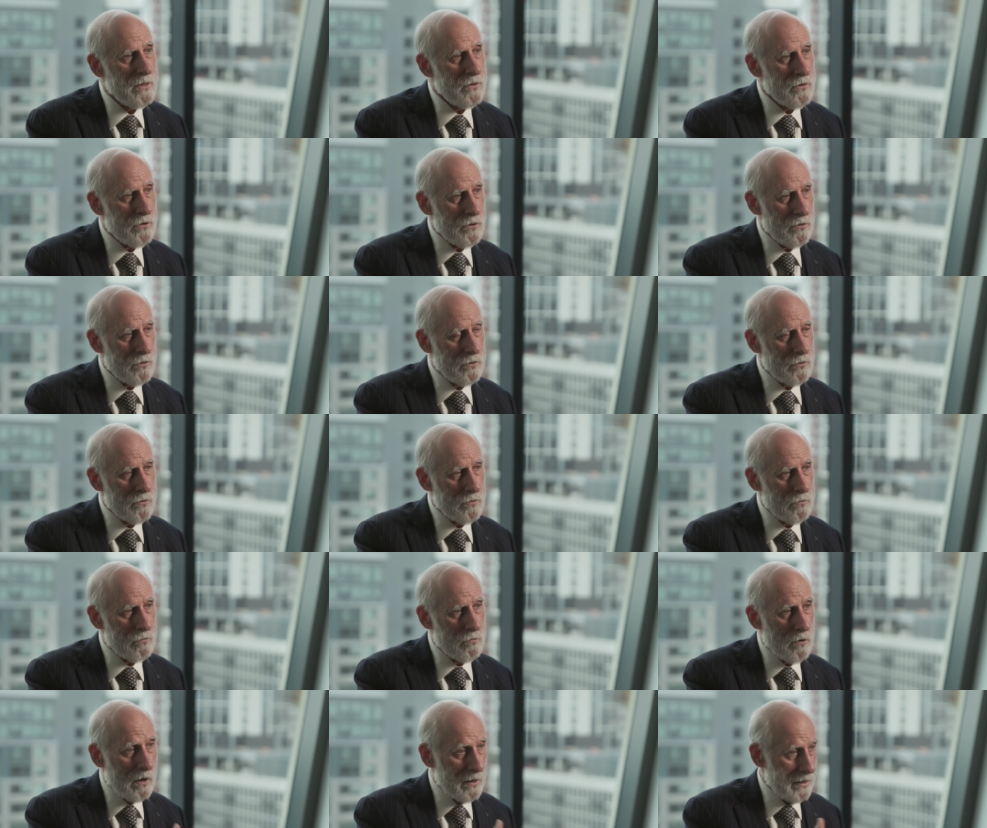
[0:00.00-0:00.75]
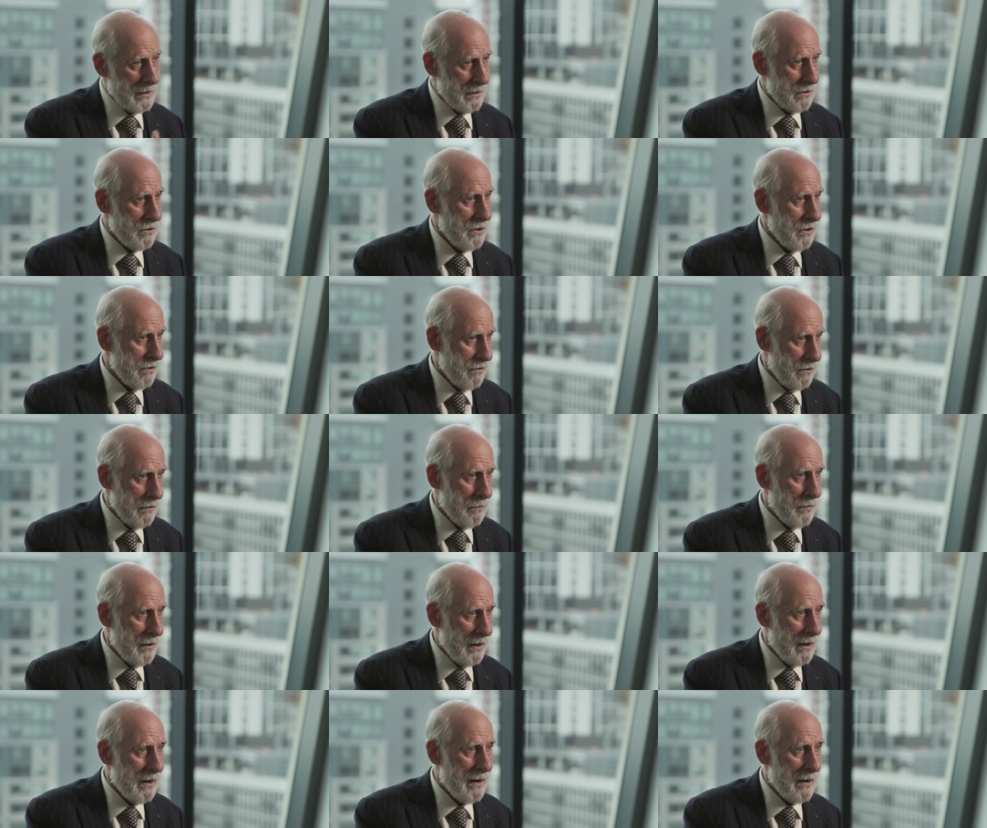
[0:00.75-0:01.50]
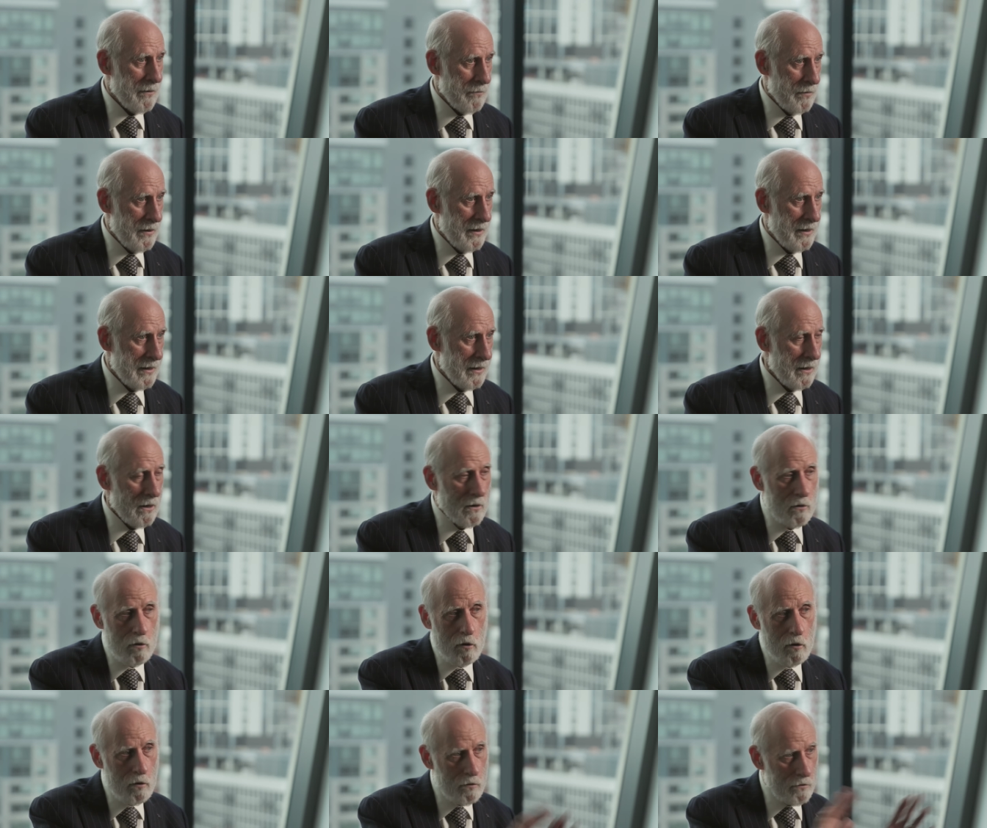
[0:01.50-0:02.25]
to running TCP IP
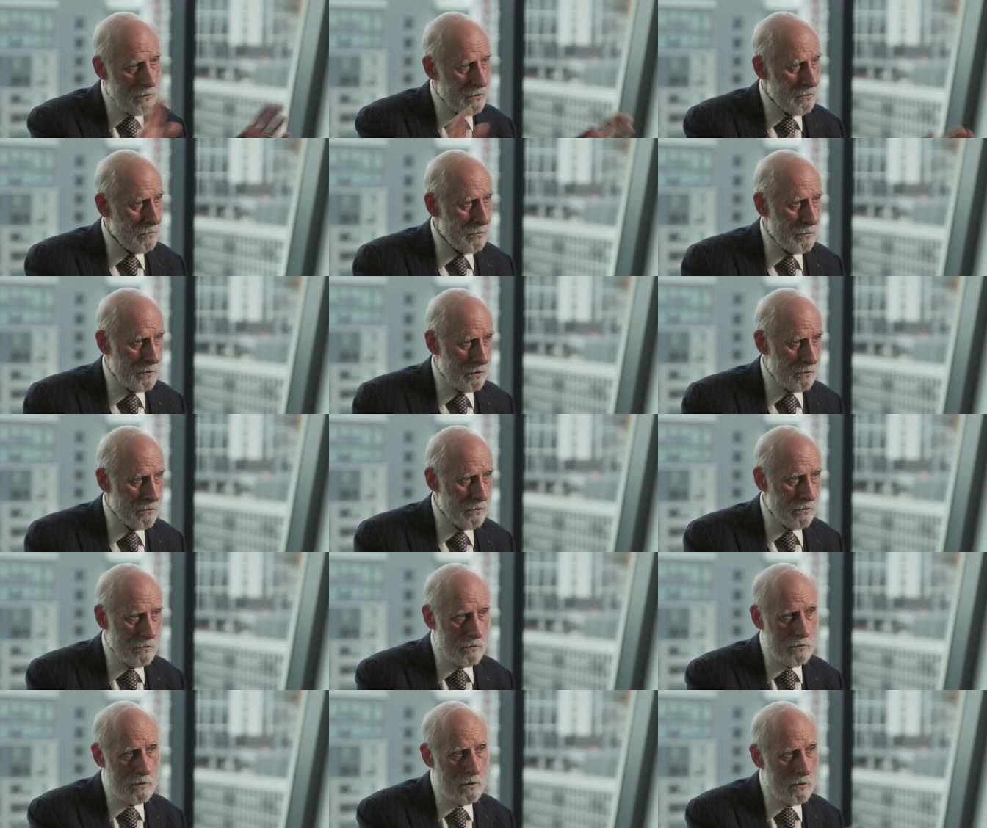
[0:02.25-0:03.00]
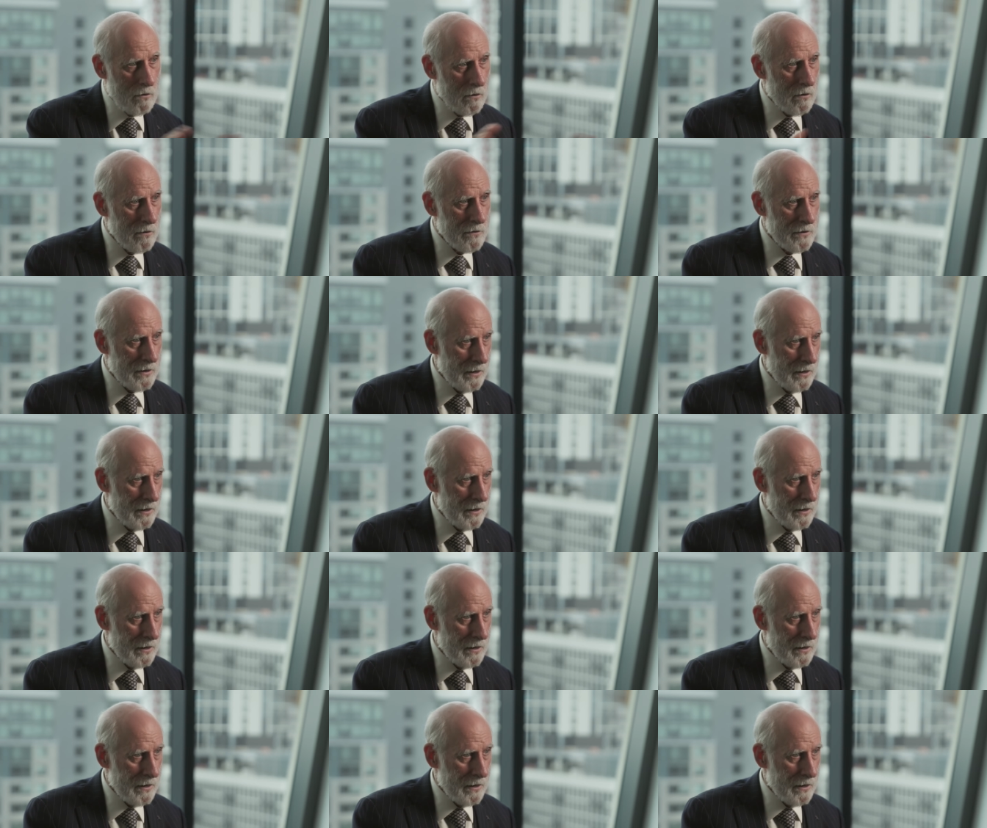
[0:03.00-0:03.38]
on all the computers on all the